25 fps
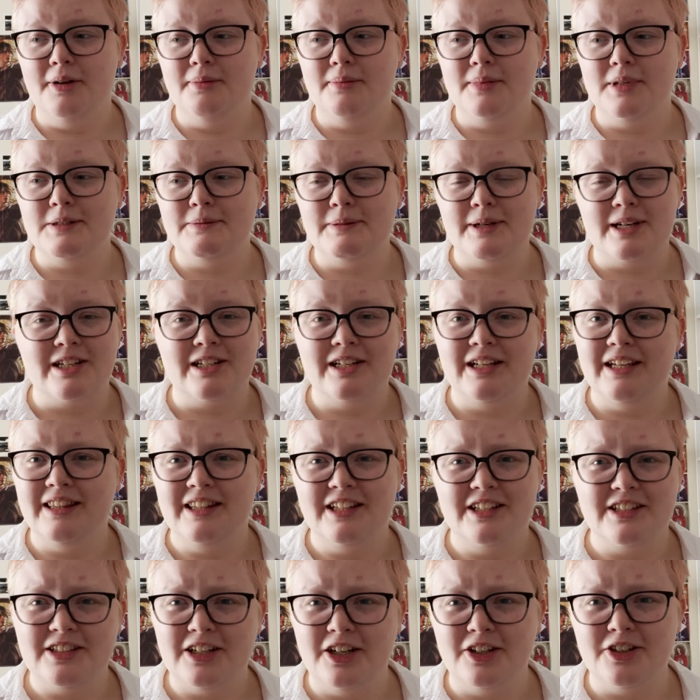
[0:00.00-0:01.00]
Especially in
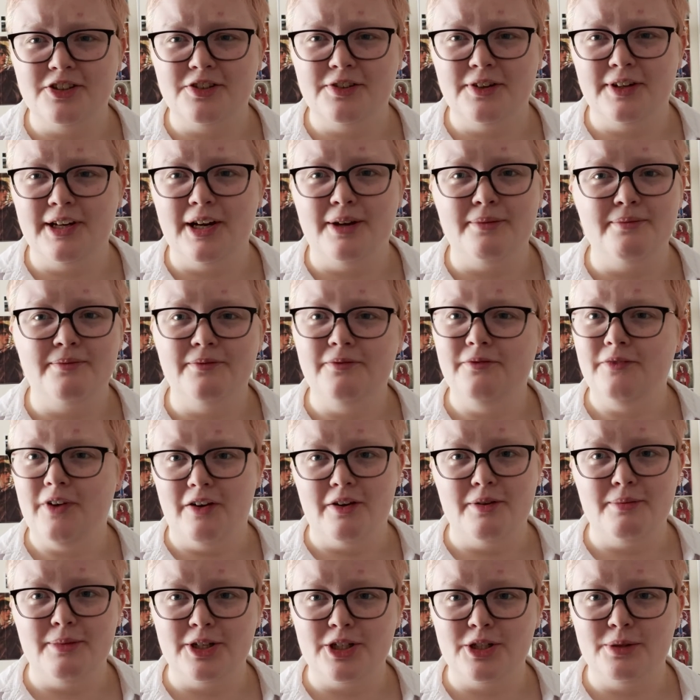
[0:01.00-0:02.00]
this country, I'm very
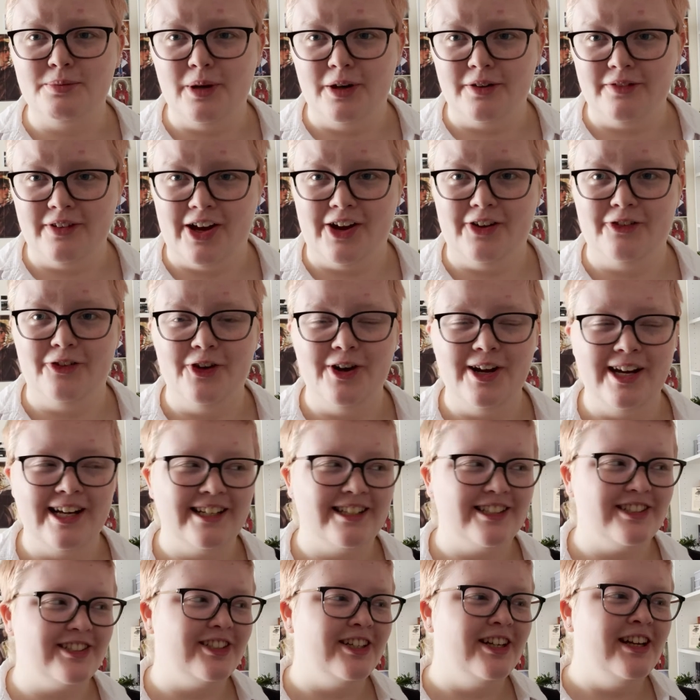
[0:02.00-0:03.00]
much above
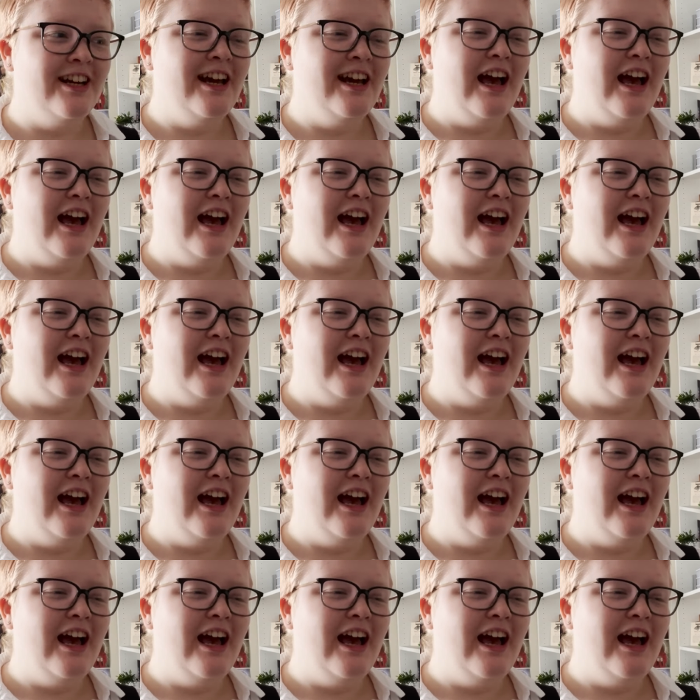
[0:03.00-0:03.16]
average.